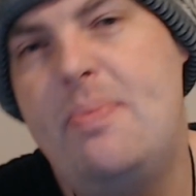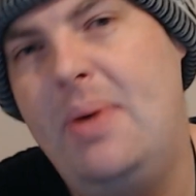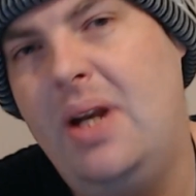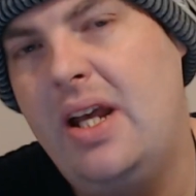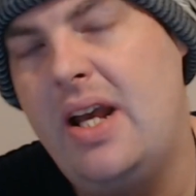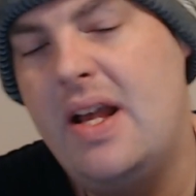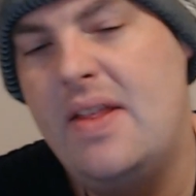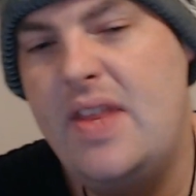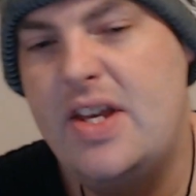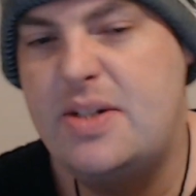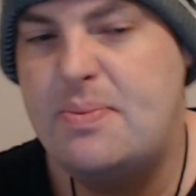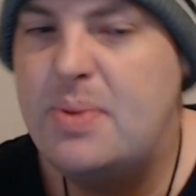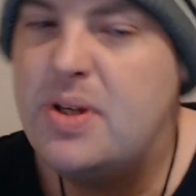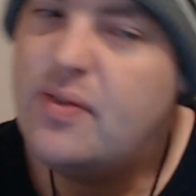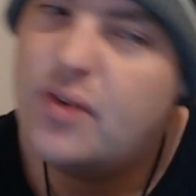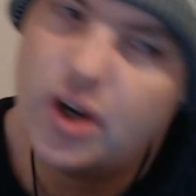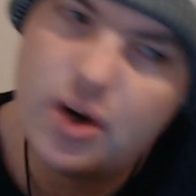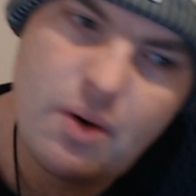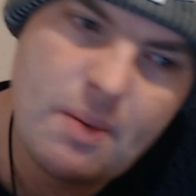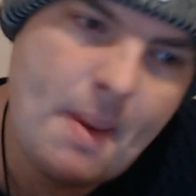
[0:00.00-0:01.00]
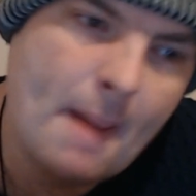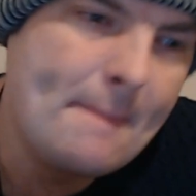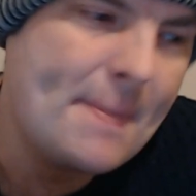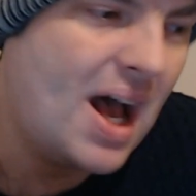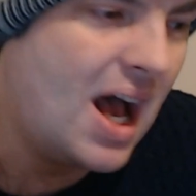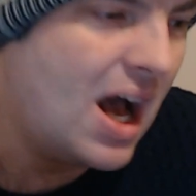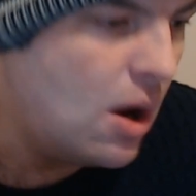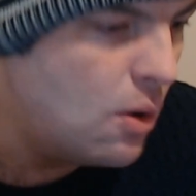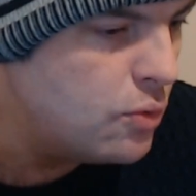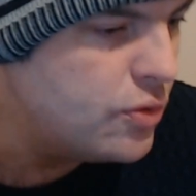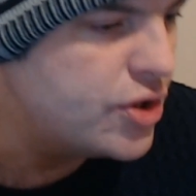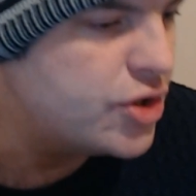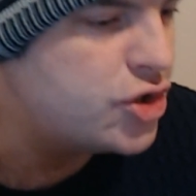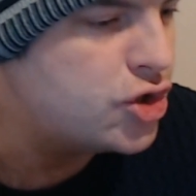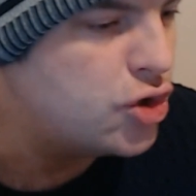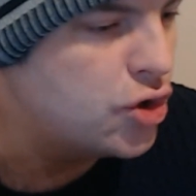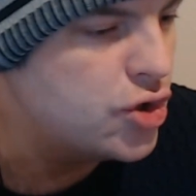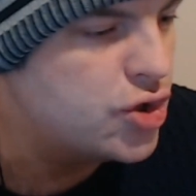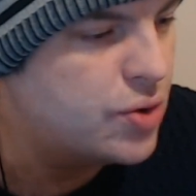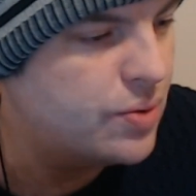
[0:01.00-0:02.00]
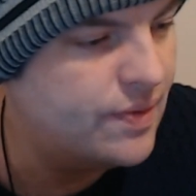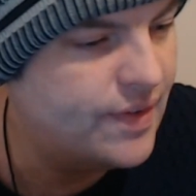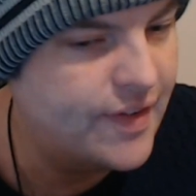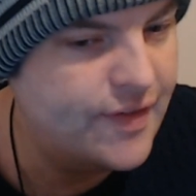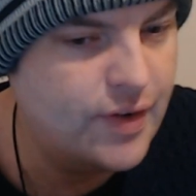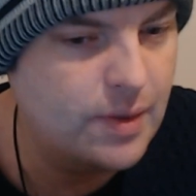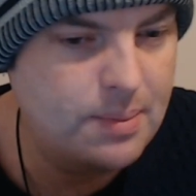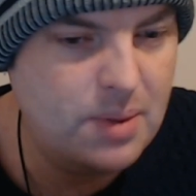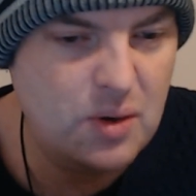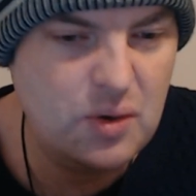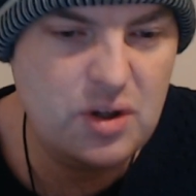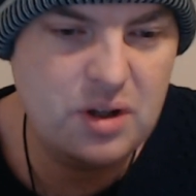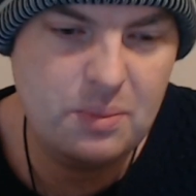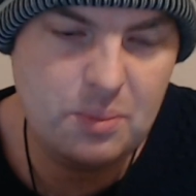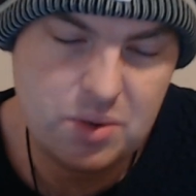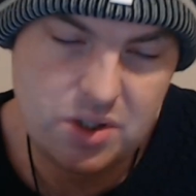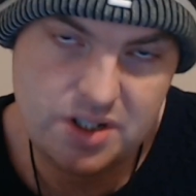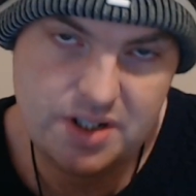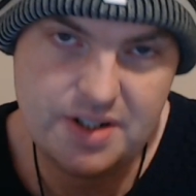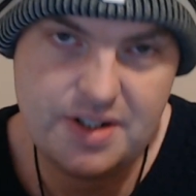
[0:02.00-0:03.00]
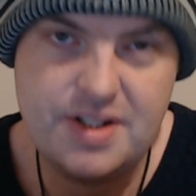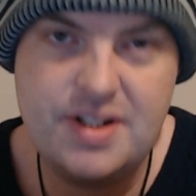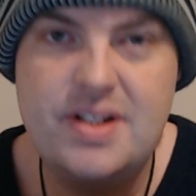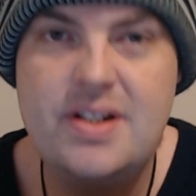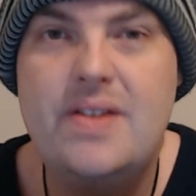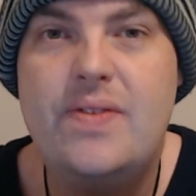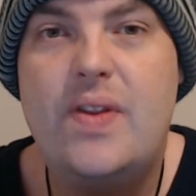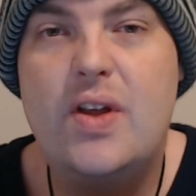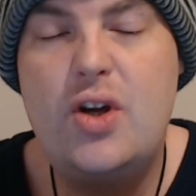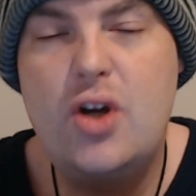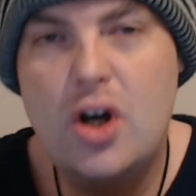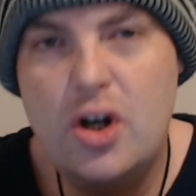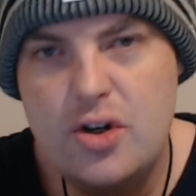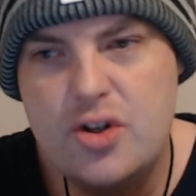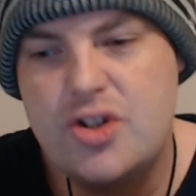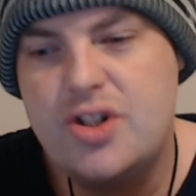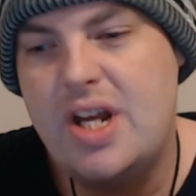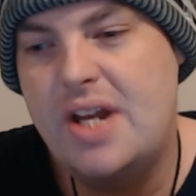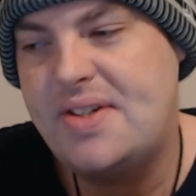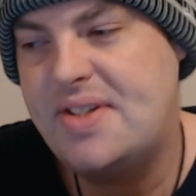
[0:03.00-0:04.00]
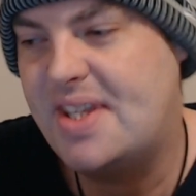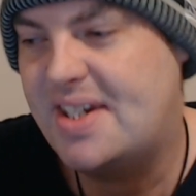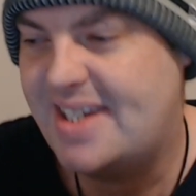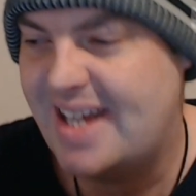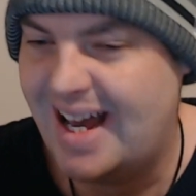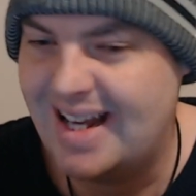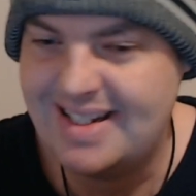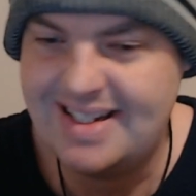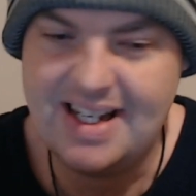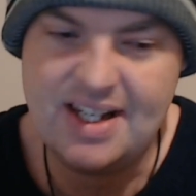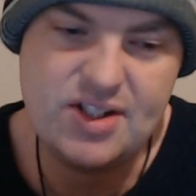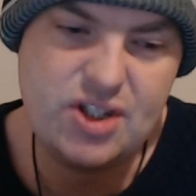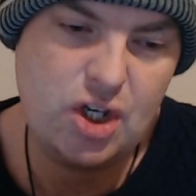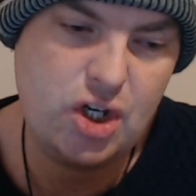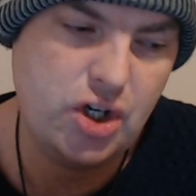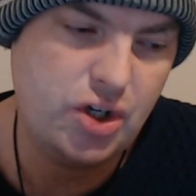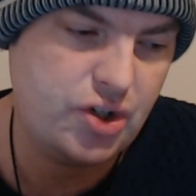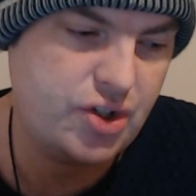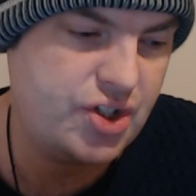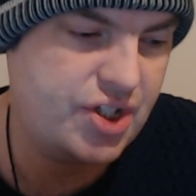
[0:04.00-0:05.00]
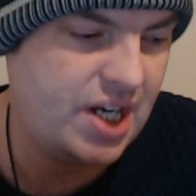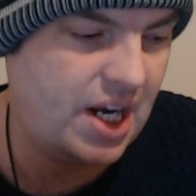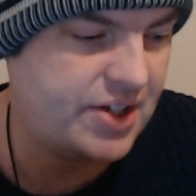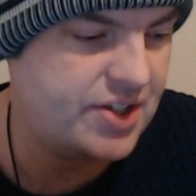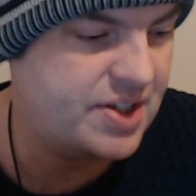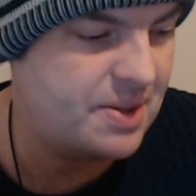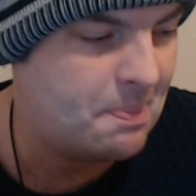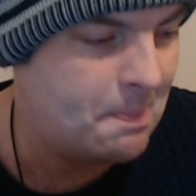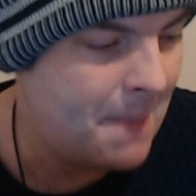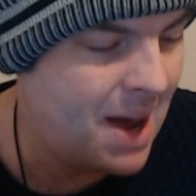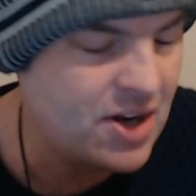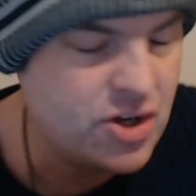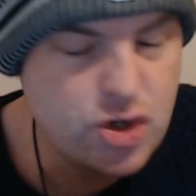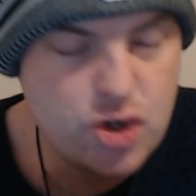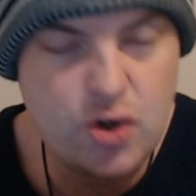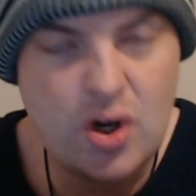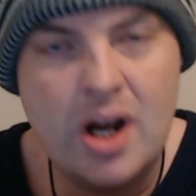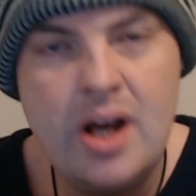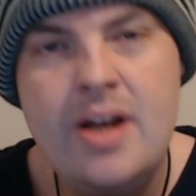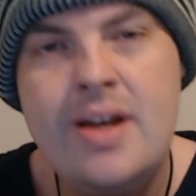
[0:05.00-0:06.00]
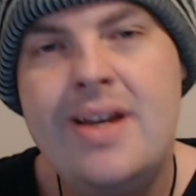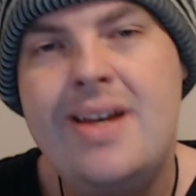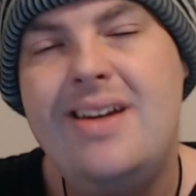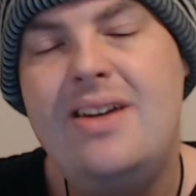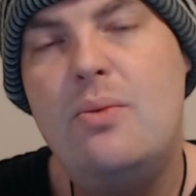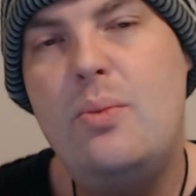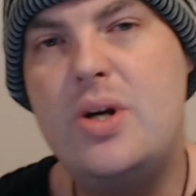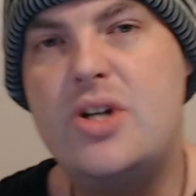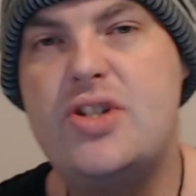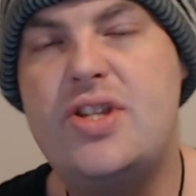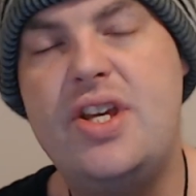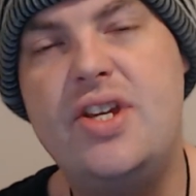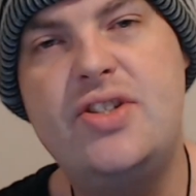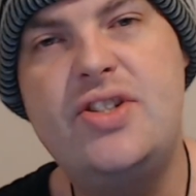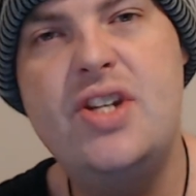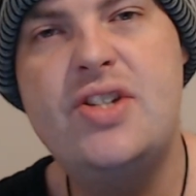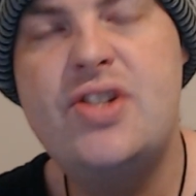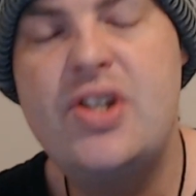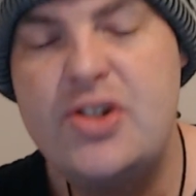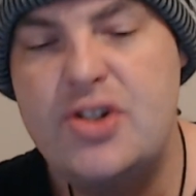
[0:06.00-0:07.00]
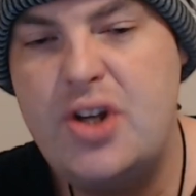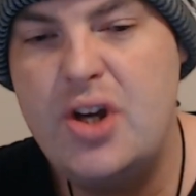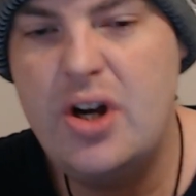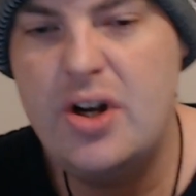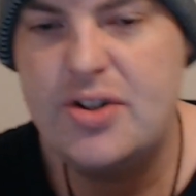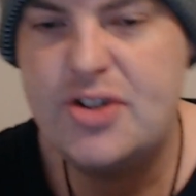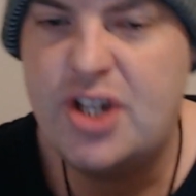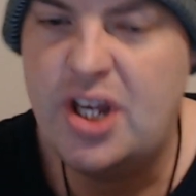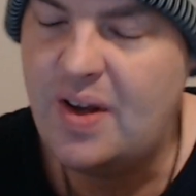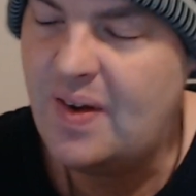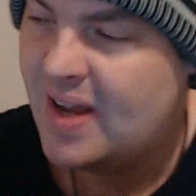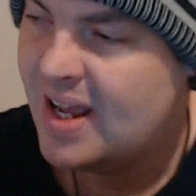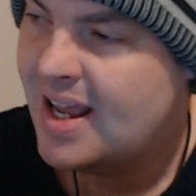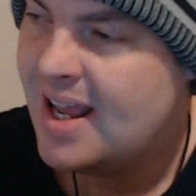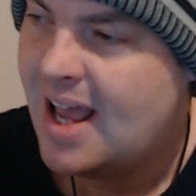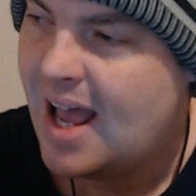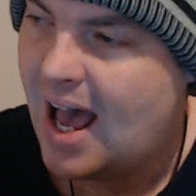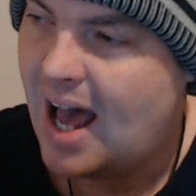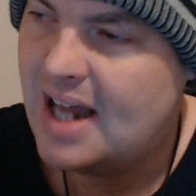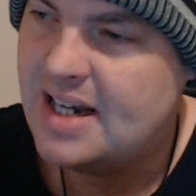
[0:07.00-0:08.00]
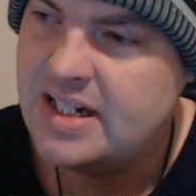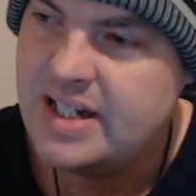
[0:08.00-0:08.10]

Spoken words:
in this, but you've got to remember how the structure of a football club works. The coach sets the tactics. The coach sets the mantra in which the assistants go to. And